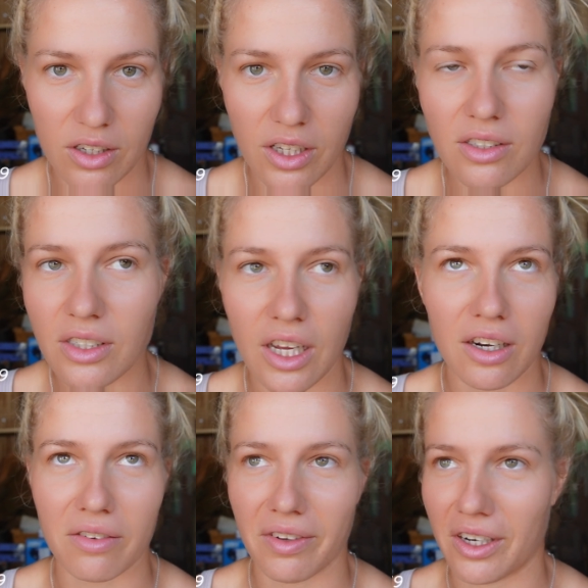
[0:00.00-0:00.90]
Instead
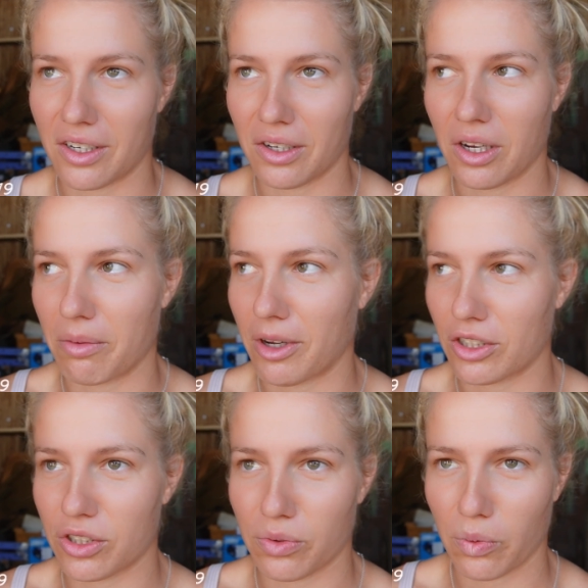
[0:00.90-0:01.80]
of, I don't know how
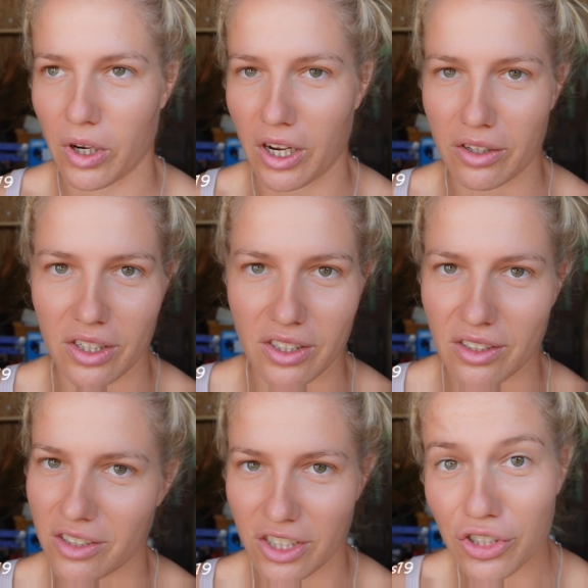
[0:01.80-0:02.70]
much,
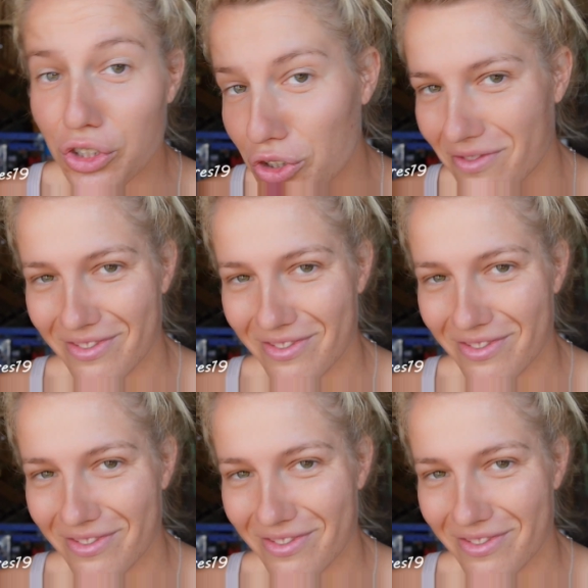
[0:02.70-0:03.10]
100-ish.